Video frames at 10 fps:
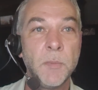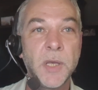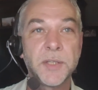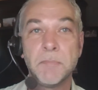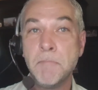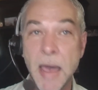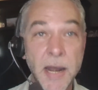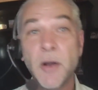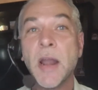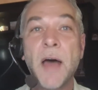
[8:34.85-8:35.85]
Because
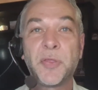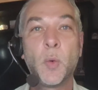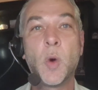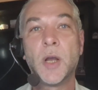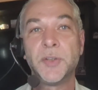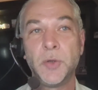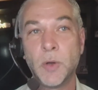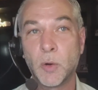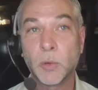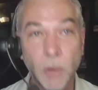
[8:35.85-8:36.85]
men are not the ones who
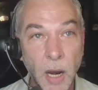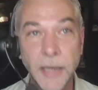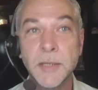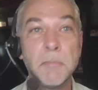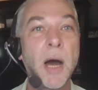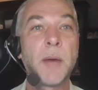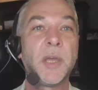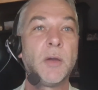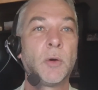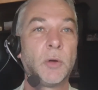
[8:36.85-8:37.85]
go crying to
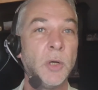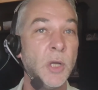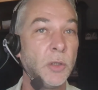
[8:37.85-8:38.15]
mommy or